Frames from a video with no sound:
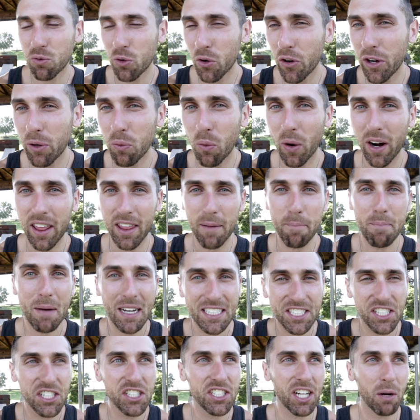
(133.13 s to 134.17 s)
really one of the
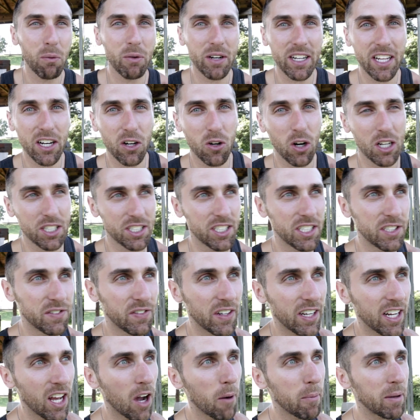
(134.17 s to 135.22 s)
messages I want to get across in this
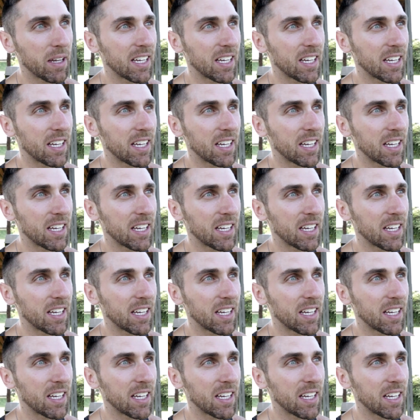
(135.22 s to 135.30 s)
video